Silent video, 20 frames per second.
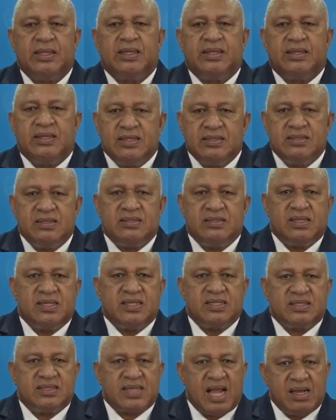This is a
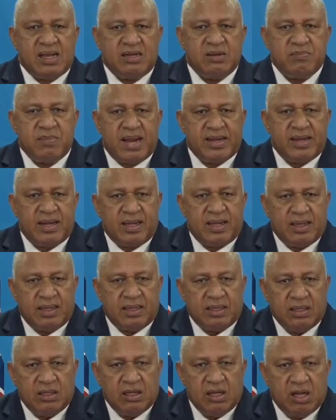stark reminder
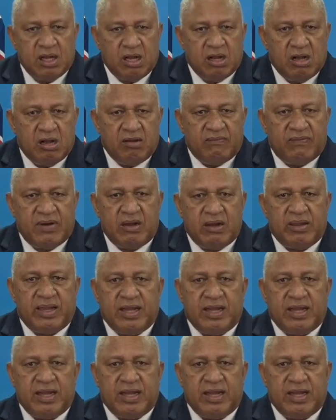of our